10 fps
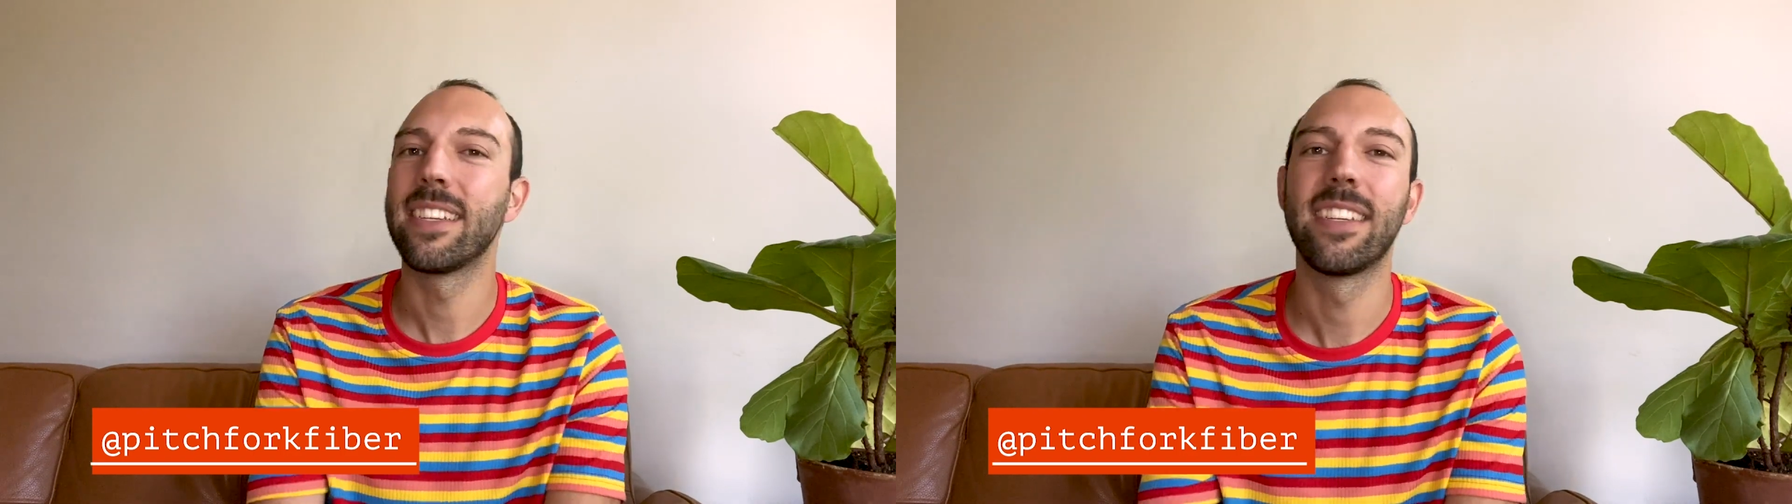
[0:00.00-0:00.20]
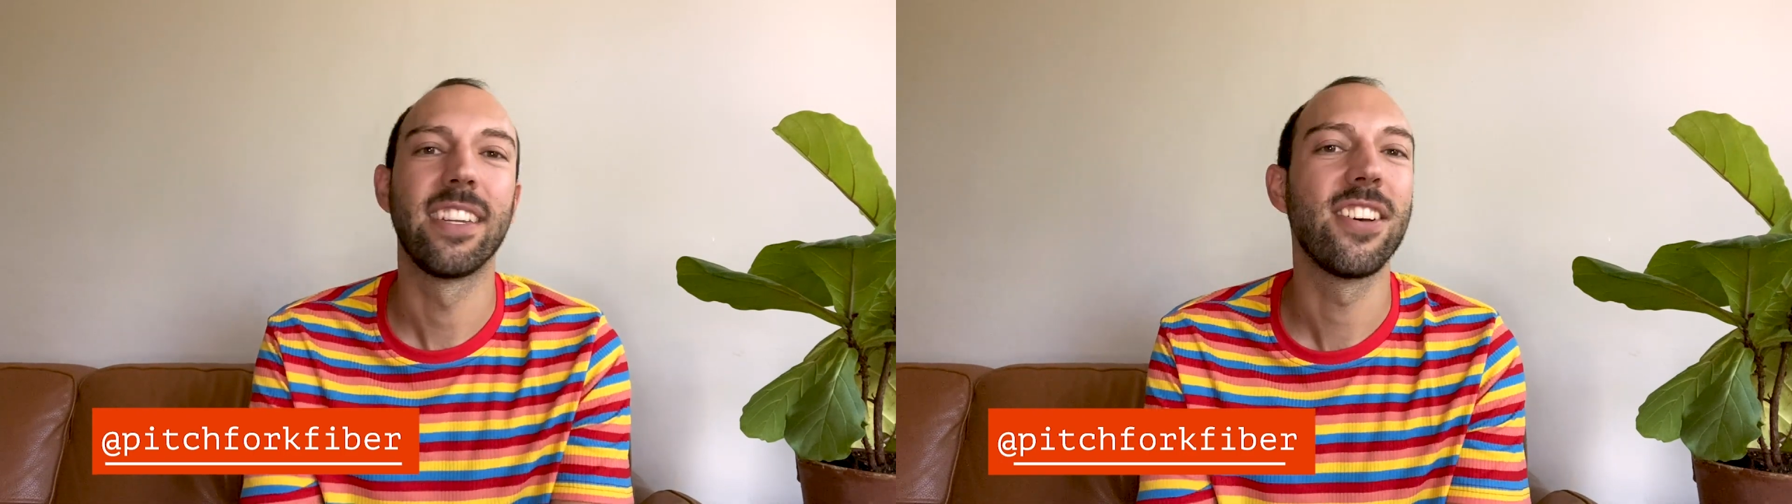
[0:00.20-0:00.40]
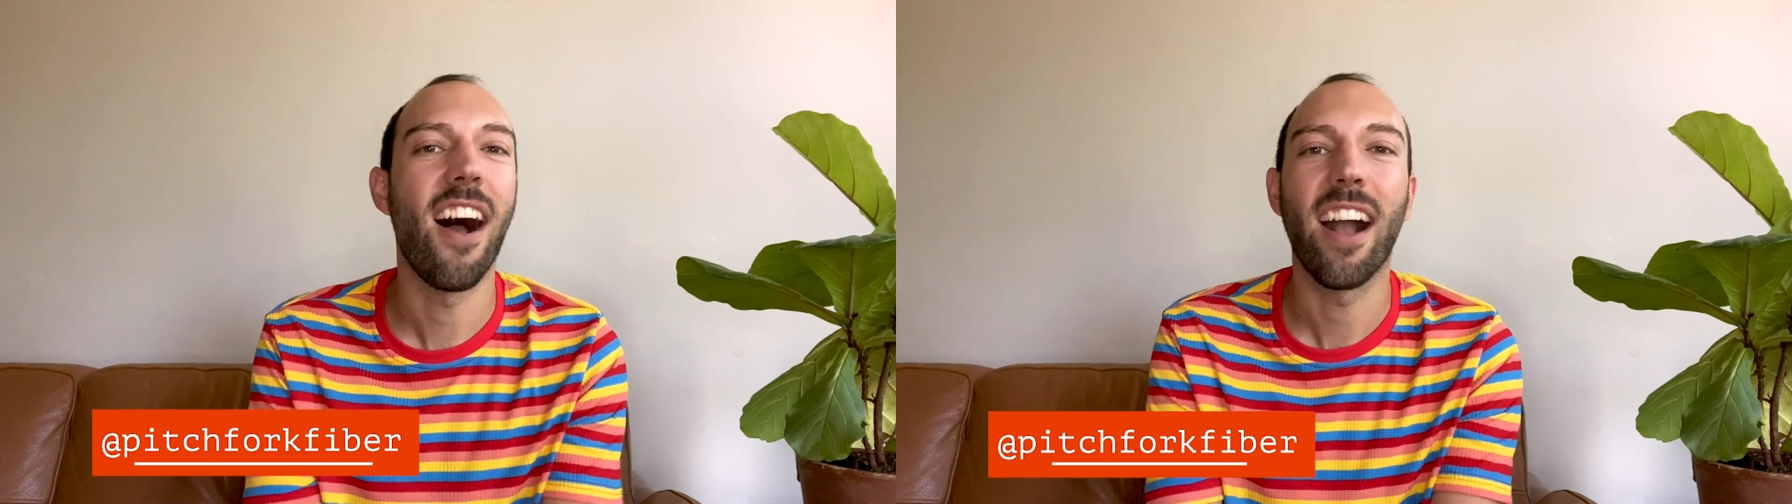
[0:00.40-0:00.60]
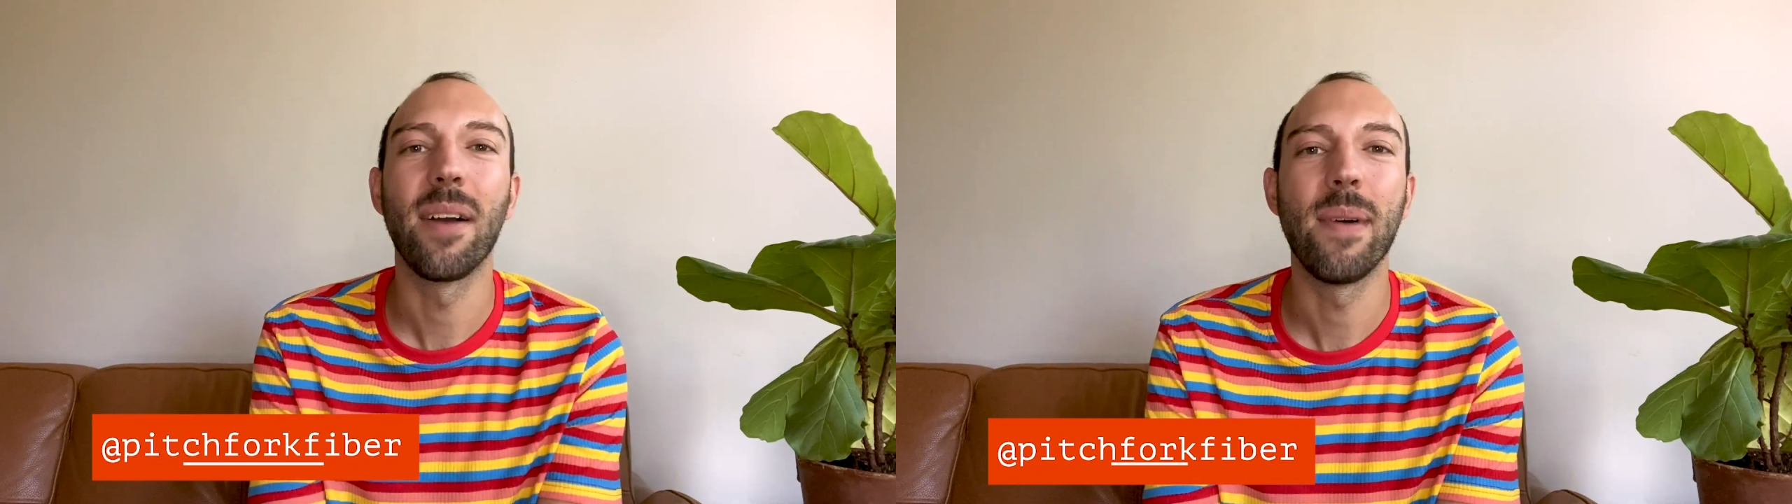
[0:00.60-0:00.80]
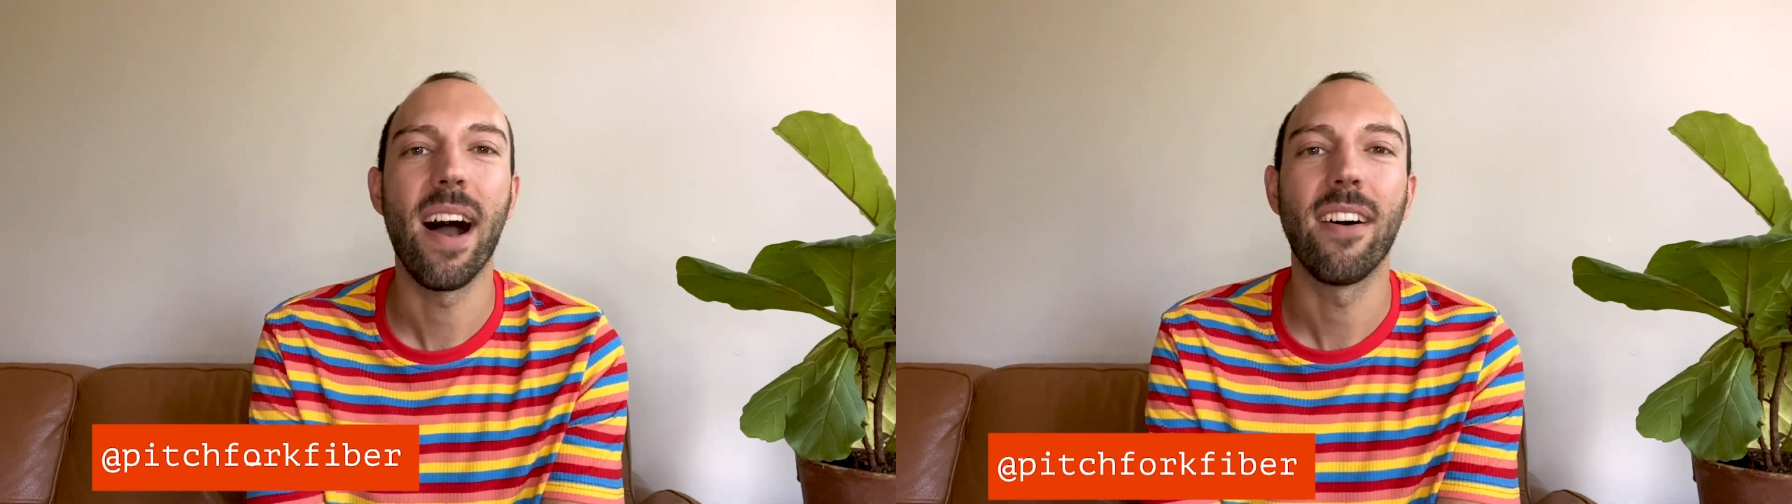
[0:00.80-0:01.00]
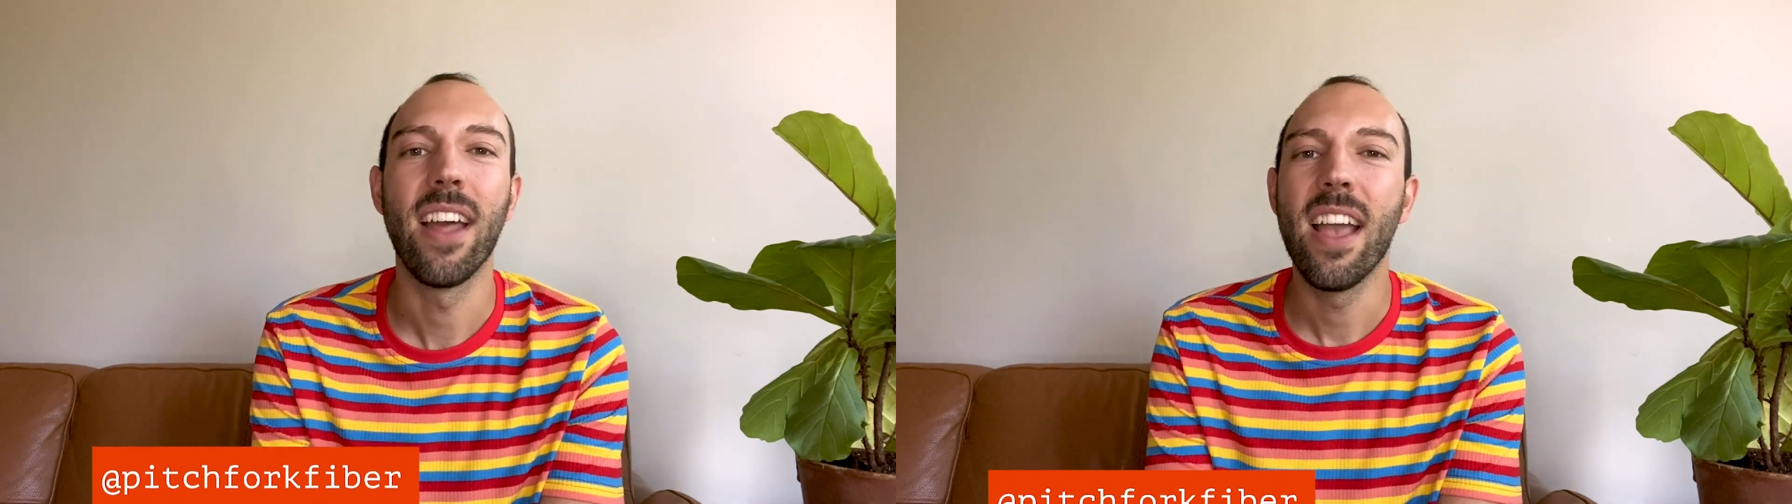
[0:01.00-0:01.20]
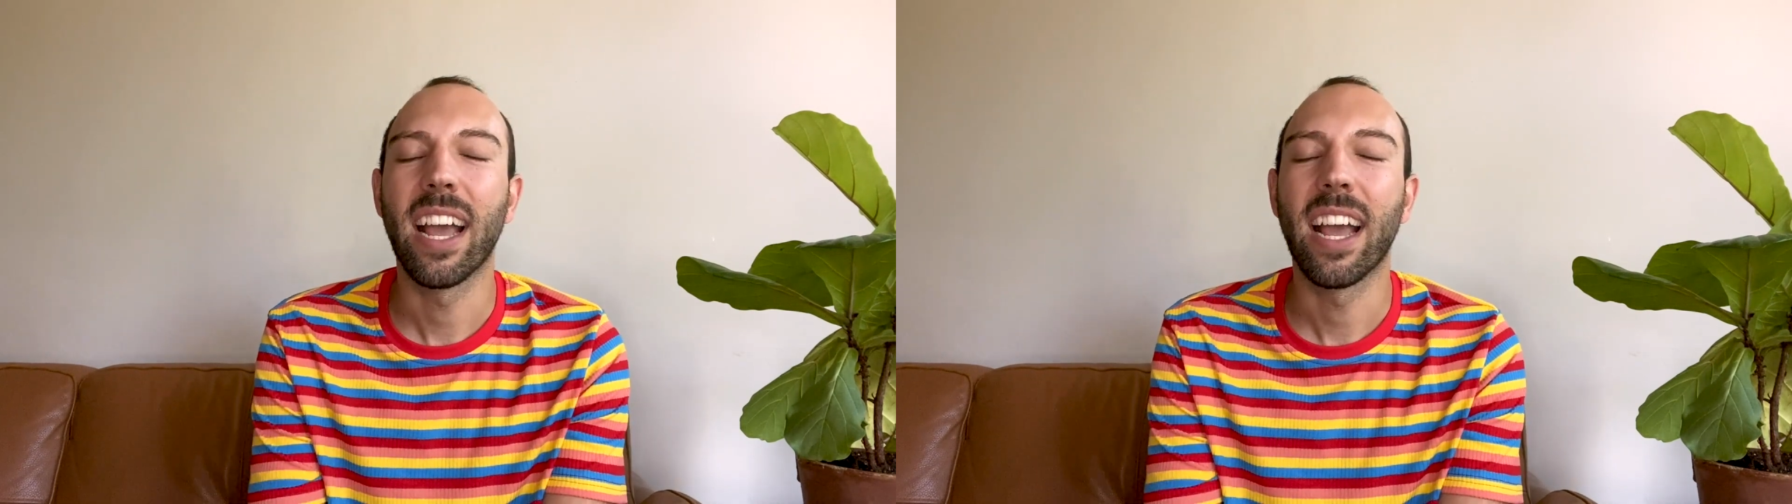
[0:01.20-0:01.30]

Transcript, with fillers: to talk about